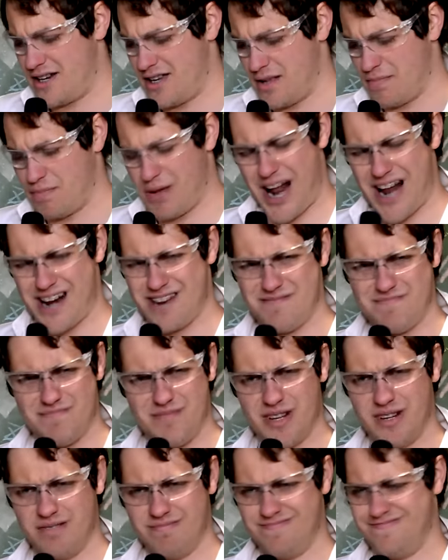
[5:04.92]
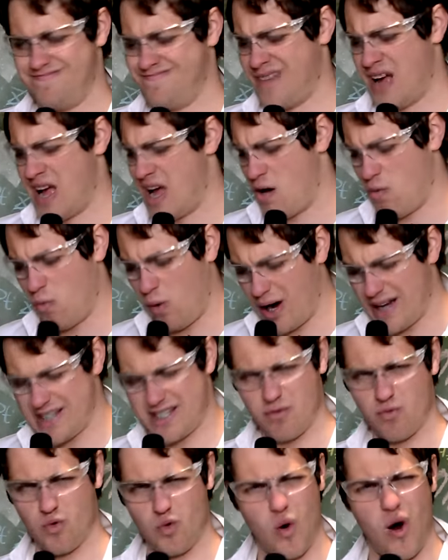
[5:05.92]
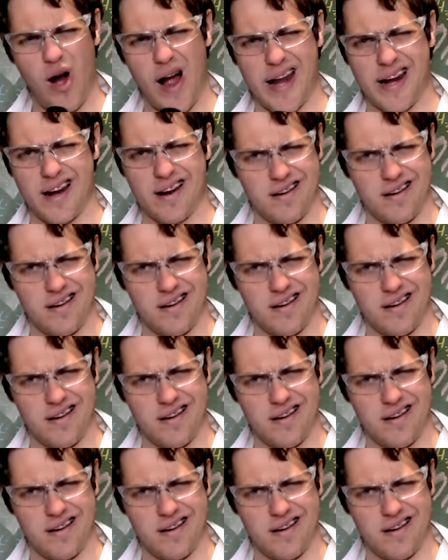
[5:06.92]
to the platinum, but why is it white?